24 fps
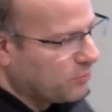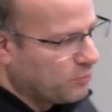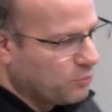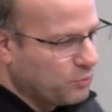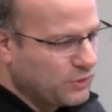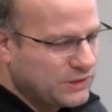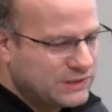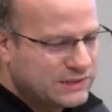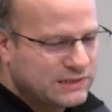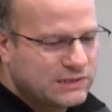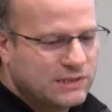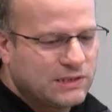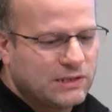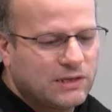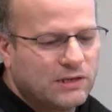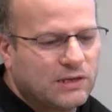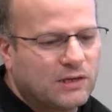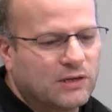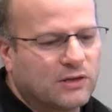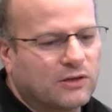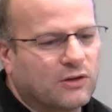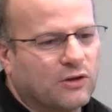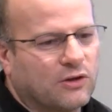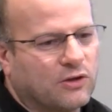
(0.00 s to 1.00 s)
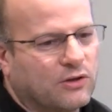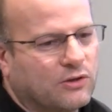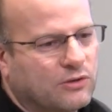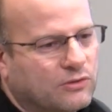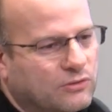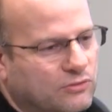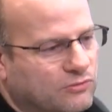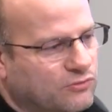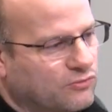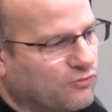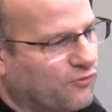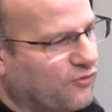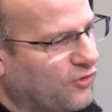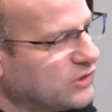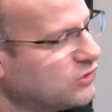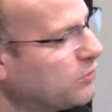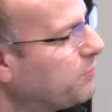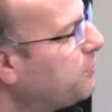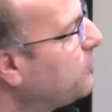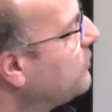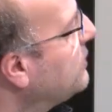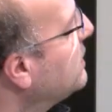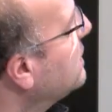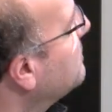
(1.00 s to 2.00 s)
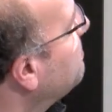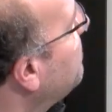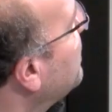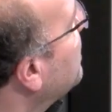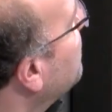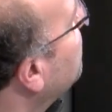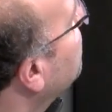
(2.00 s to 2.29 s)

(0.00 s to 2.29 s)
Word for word: we see, uh, for example, this